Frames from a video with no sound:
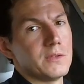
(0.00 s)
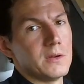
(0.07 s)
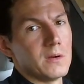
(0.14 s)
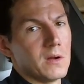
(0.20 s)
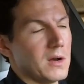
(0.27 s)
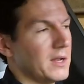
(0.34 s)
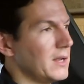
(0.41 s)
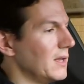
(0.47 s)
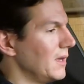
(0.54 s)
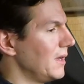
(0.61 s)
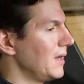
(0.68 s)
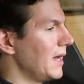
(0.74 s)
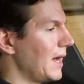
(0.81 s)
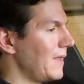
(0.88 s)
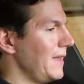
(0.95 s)
that are on
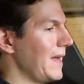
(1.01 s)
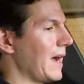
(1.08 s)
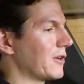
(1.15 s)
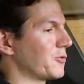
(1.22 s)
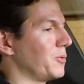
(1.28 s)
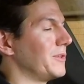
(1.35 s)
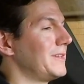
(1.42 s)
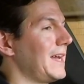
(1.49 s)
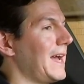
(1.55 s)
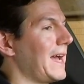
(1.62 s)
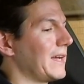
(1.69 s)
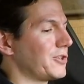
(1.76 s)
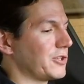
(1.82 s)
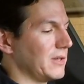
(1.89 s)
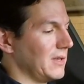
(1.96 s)
the actual
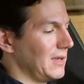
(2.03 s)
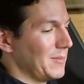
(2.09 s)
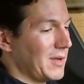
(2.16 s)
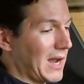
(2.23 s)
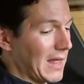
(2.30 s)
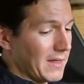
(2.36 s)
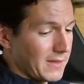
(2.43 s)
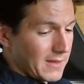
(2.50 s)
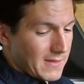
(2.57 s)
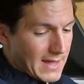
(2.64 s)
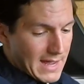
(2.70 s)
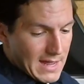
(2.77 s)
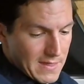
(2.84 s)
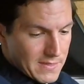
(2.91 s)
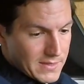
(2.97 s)
dash. But other than
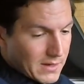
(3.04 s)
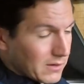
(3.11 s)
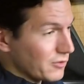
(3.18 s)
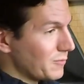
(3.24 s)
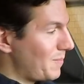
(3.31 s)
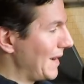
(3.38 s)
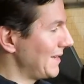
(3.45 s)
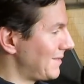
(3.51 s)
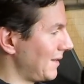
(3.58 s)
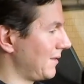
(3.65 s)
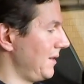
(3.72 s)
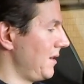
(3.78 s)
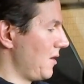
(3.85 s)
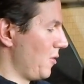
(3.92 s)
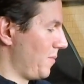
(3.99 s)
that, there's basically no